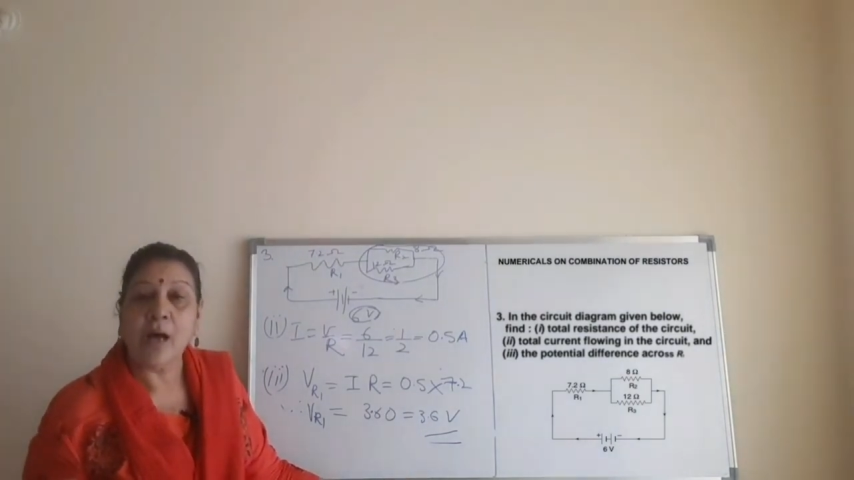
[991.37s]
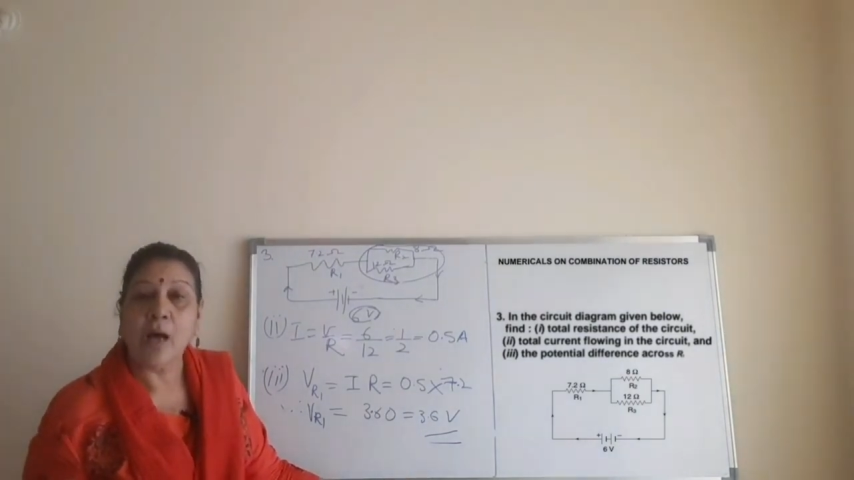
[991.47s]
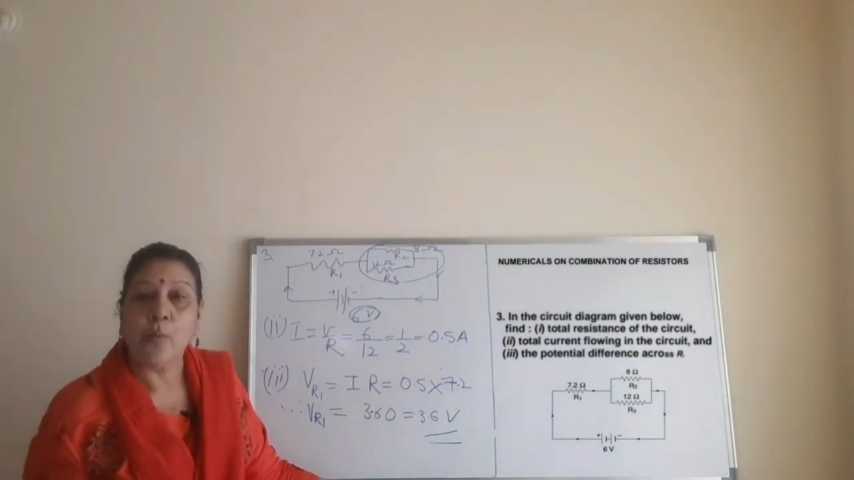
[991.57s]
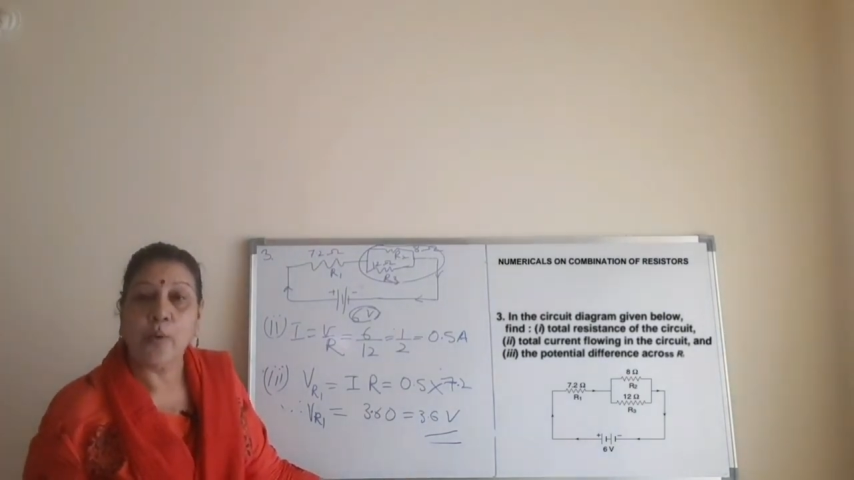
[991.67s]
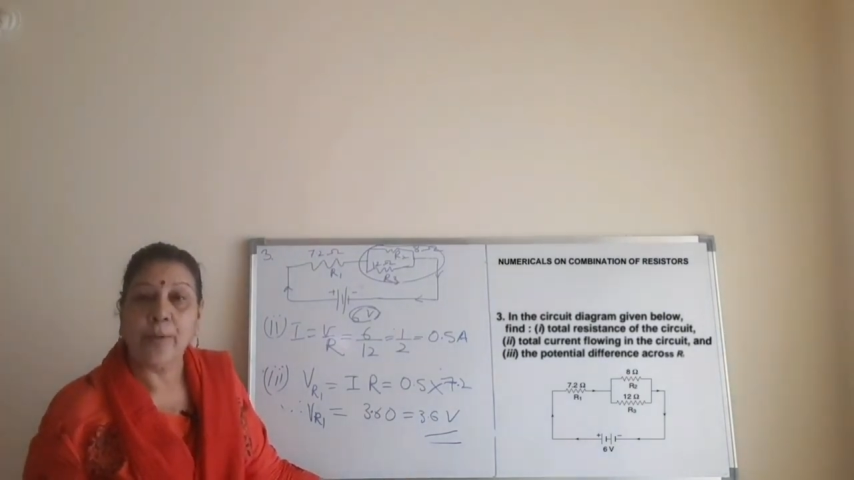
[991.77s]

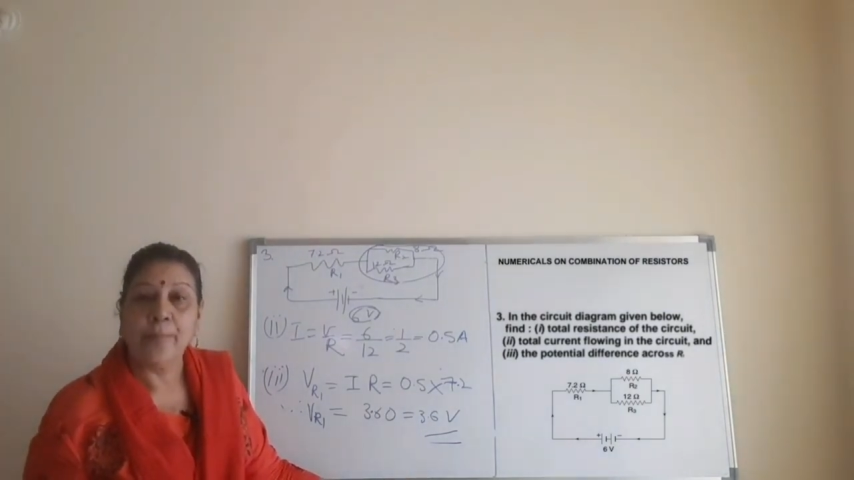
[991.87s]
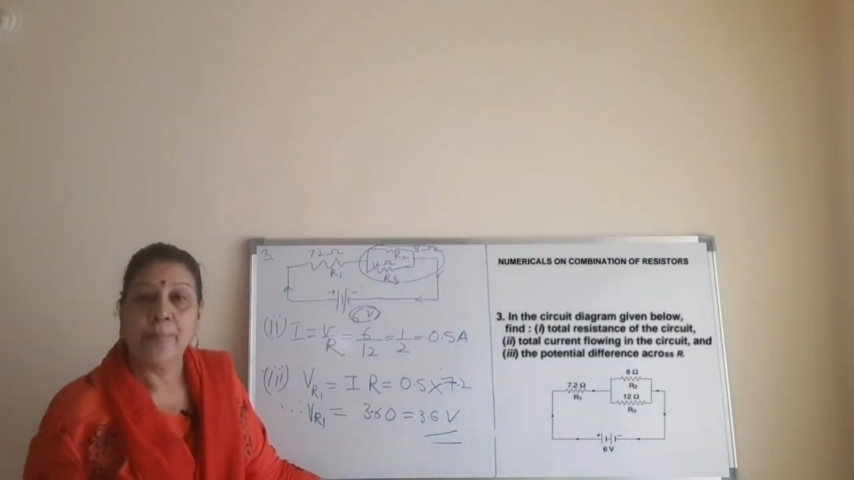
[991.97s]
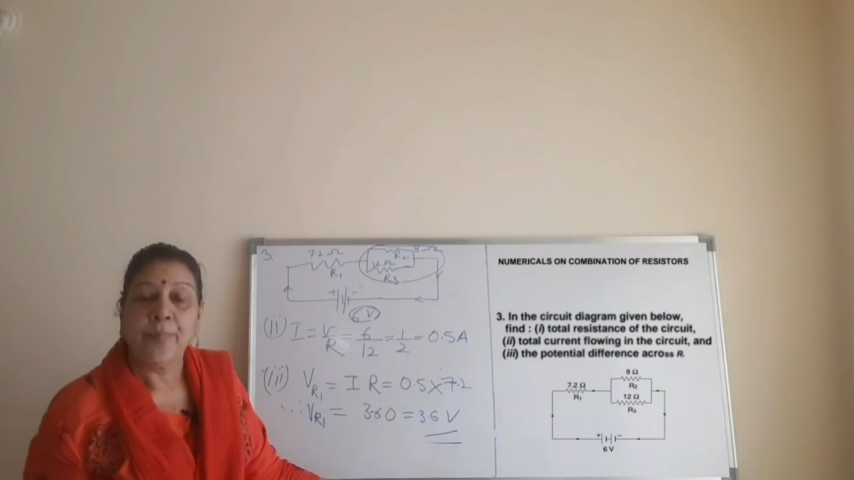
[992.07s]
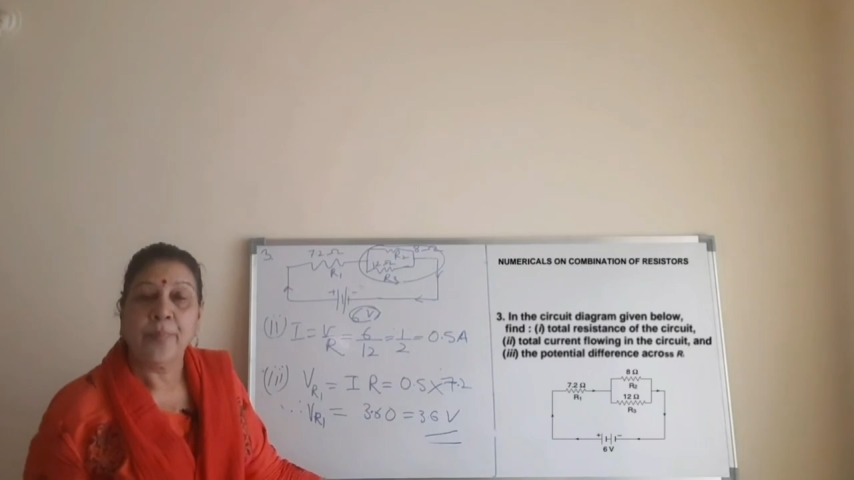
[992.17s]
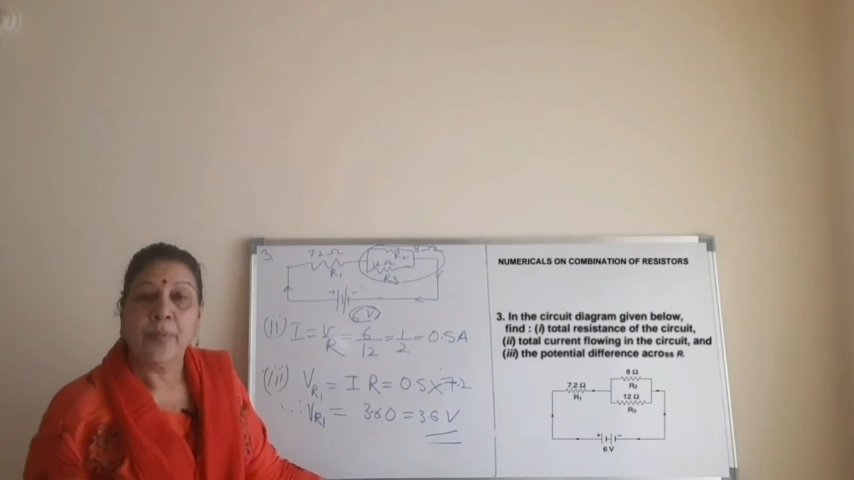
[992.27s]
R1.
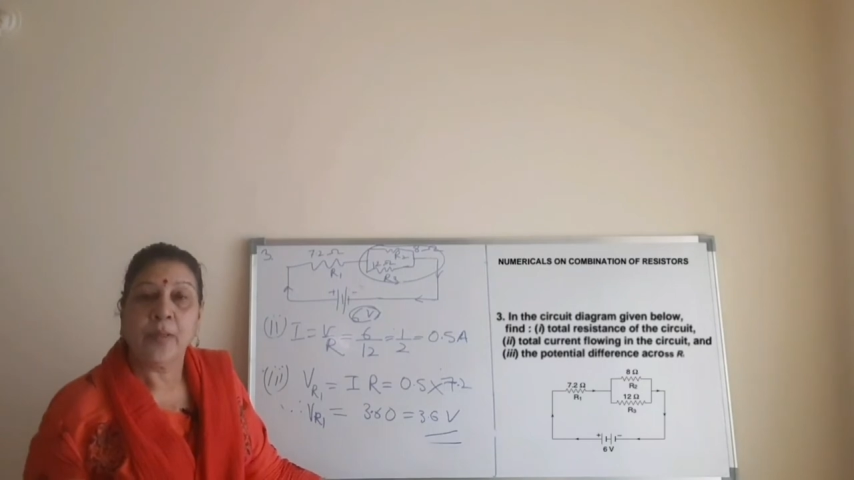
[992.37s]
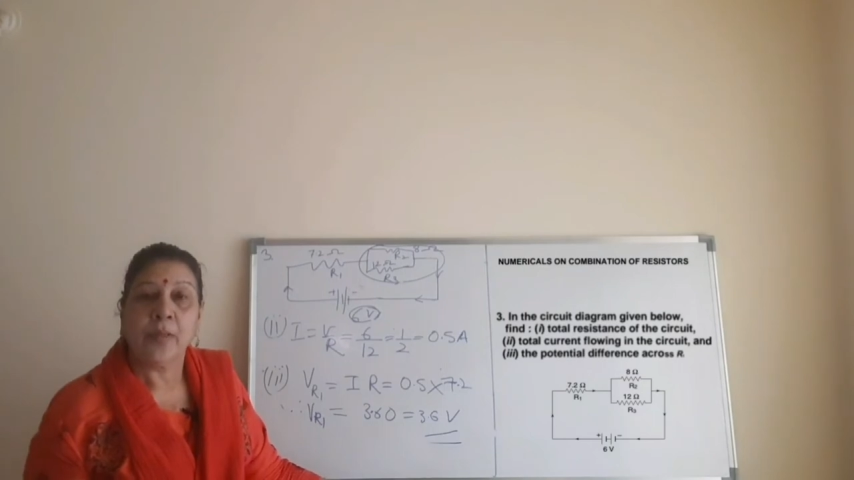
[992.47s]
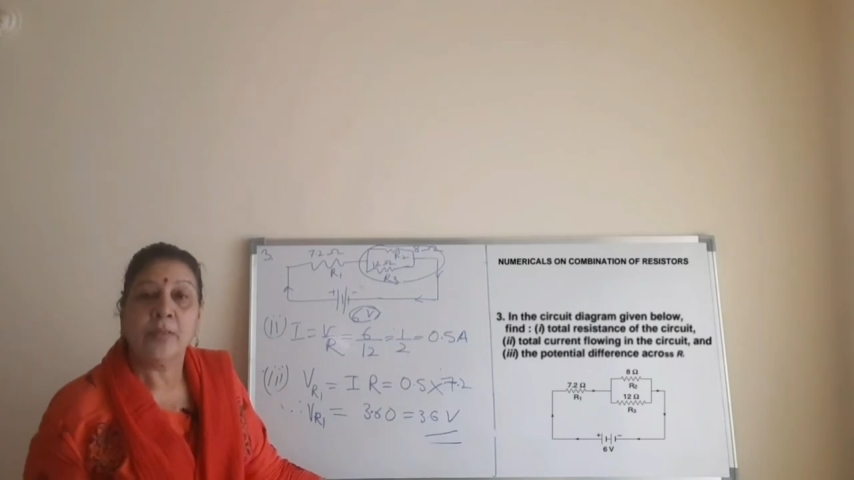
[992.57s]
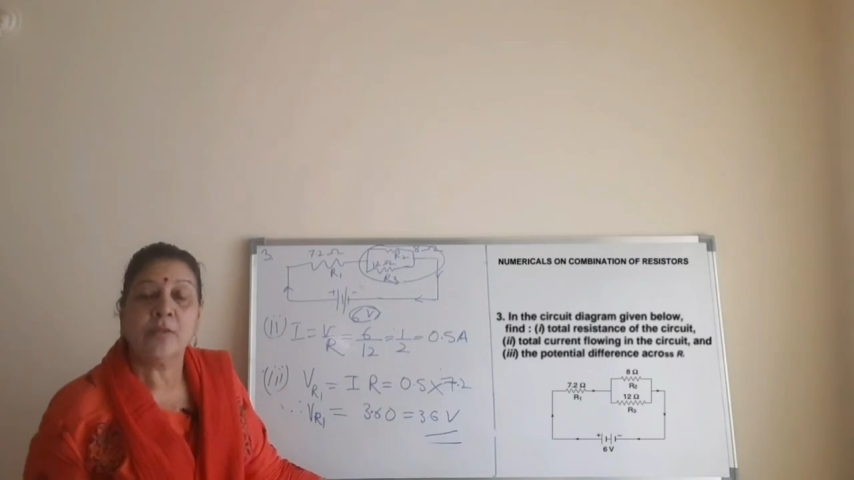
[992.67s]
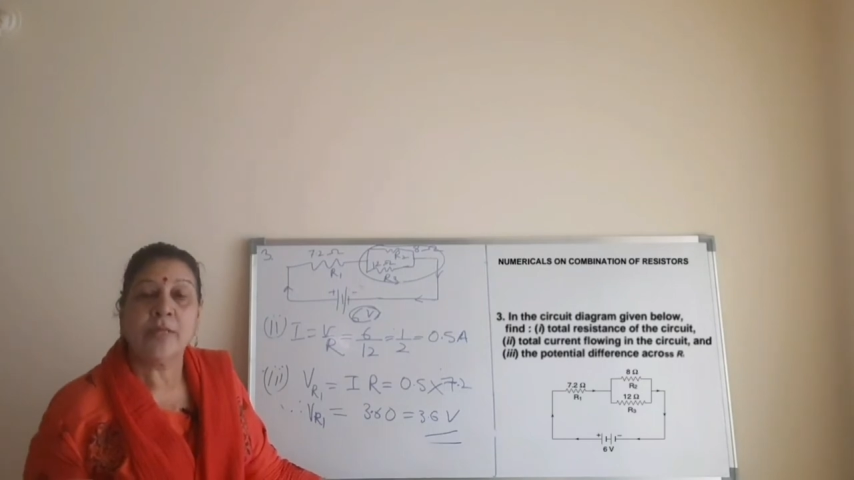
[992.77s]

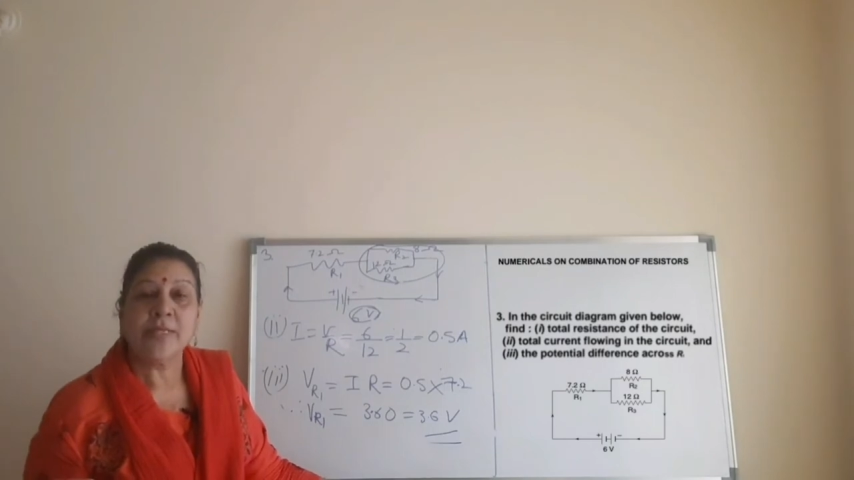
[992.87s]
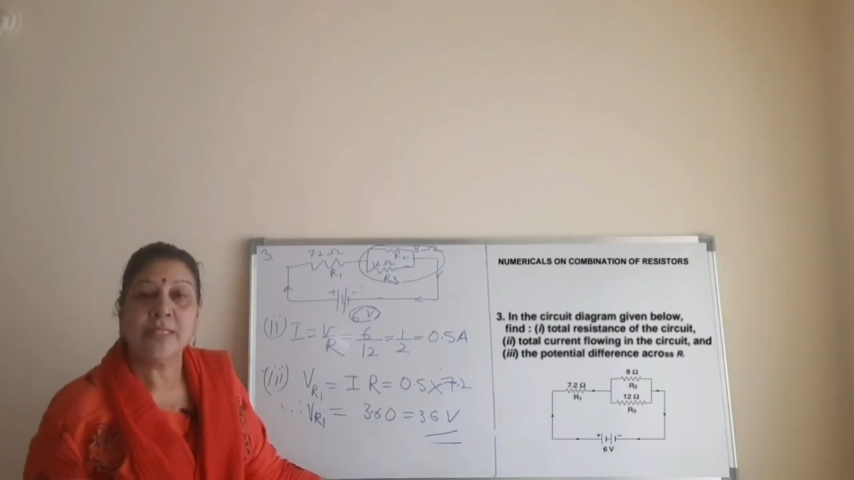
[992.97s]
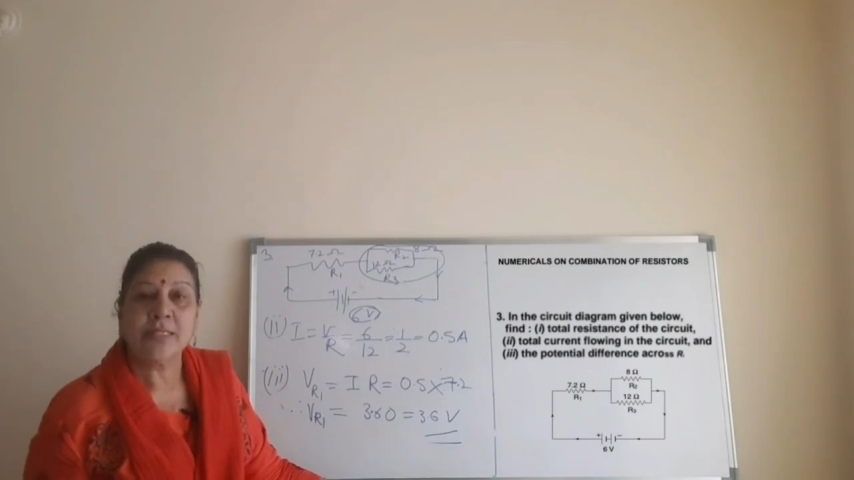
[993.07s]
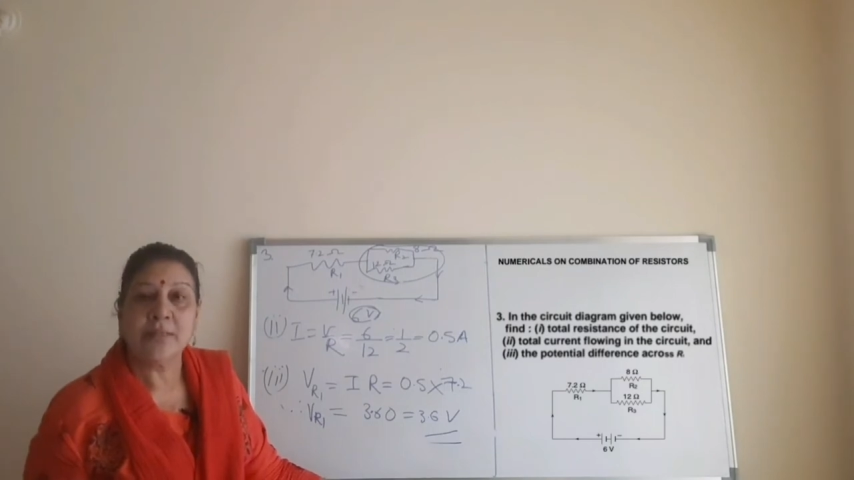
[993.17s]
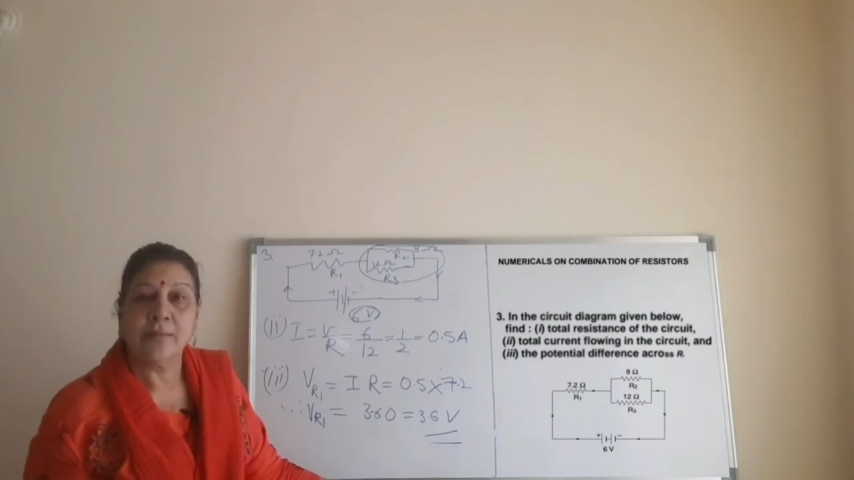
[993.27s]
So
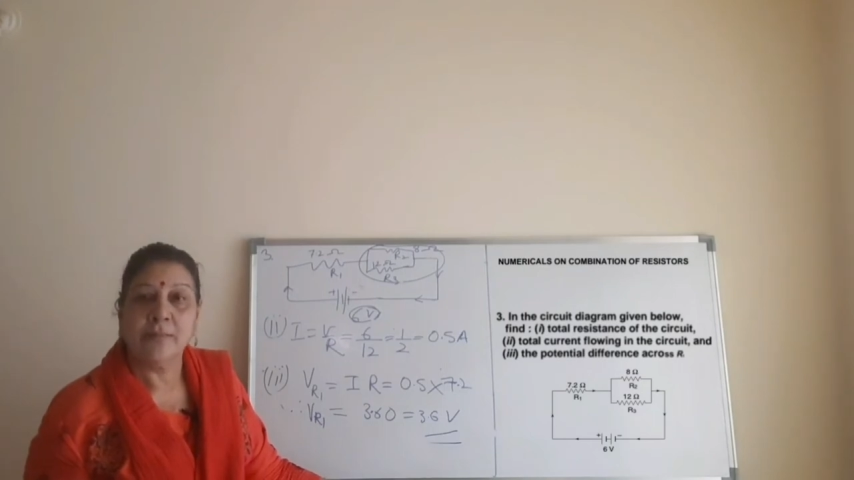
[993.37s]
that's